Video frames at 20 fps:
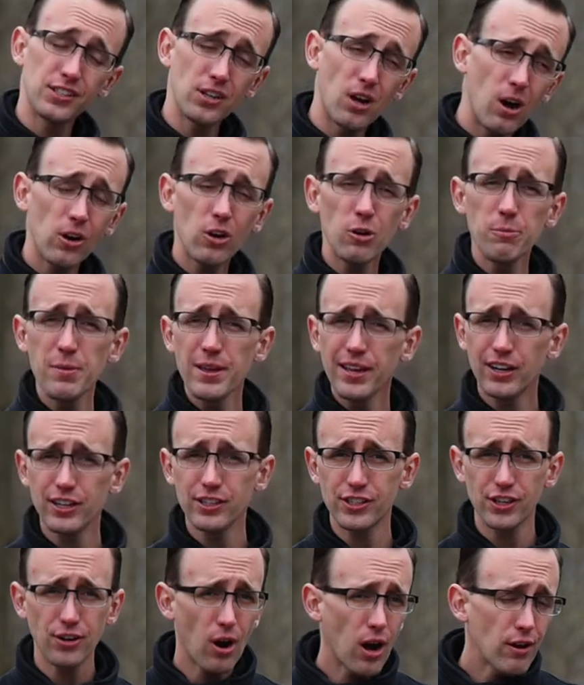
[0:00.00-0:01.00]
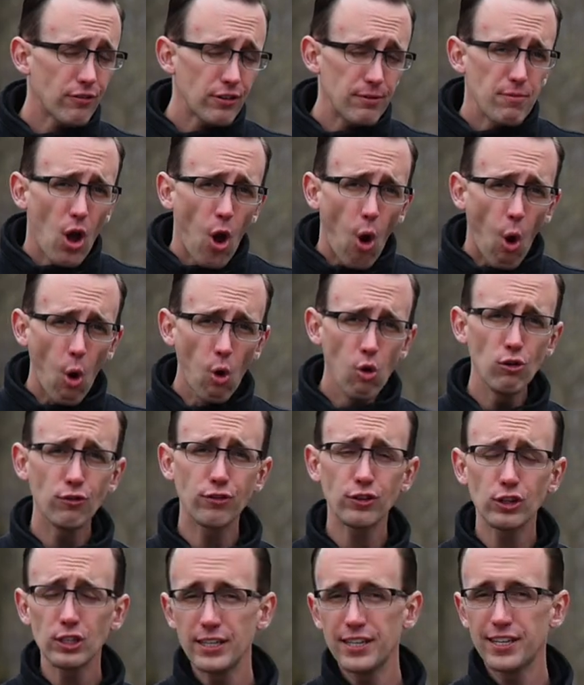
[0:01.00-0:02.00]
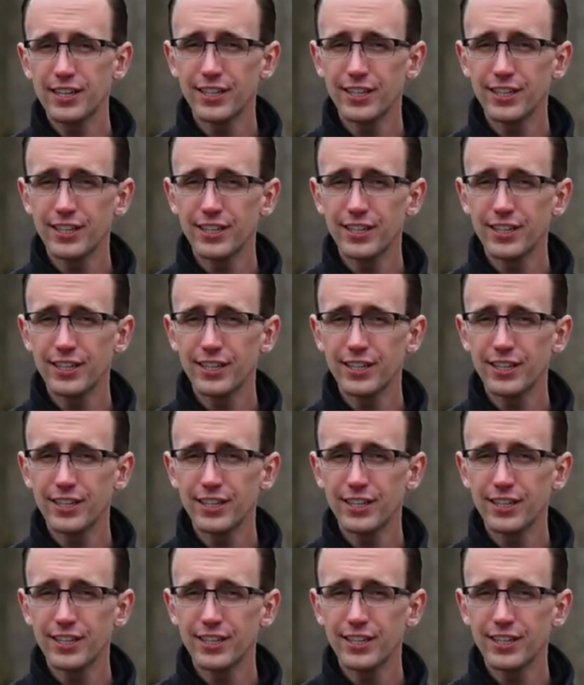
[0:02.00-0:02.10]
automakers are often overly